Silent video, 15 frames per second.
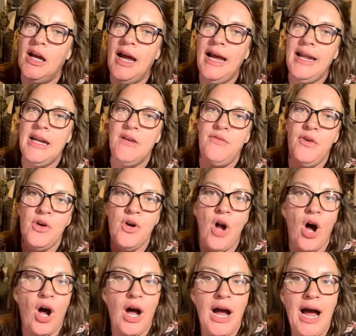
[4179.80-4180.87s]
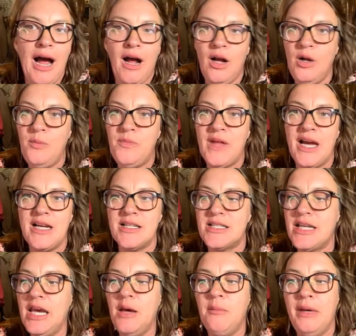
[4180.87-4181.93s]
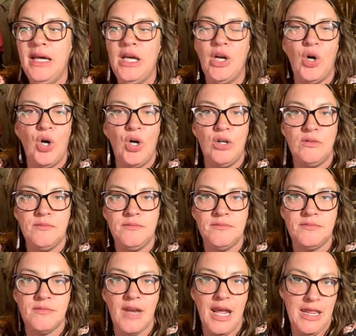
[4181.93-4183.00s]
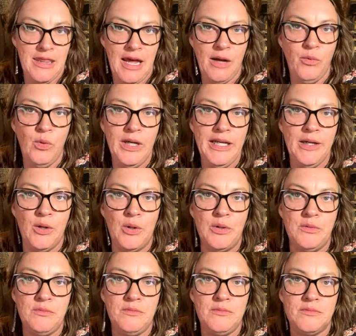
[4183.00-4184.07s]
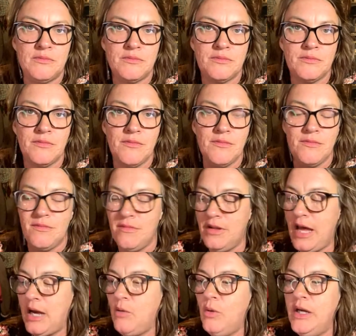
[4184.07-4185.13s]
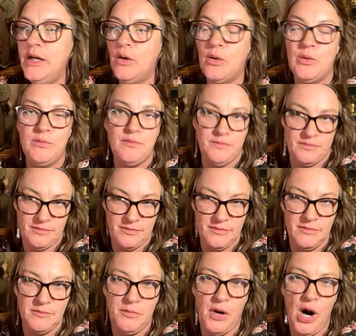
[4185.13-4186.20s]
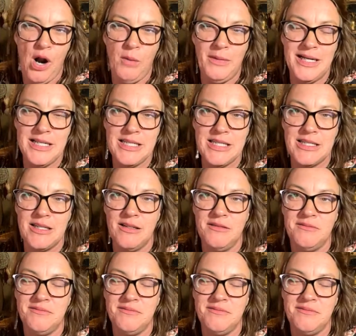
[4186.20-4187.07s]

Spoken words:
And if you're not, I hope things get better. And they will. They will. Promise.